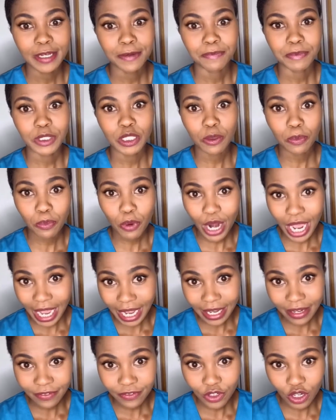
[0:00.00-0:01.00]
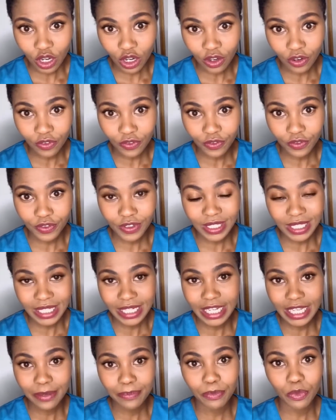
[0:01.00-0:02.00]
deprived of
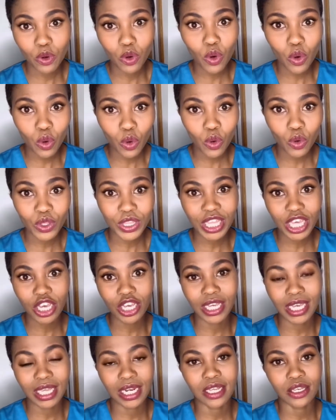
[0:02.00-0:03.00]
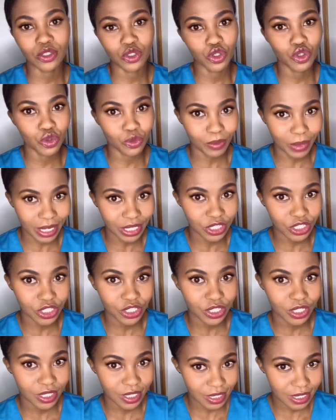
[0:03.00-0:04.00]
sleep, or they are getting too much
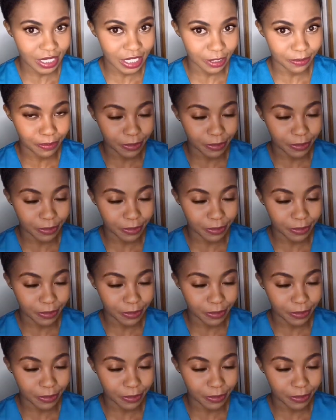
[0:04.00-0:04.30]
sleep.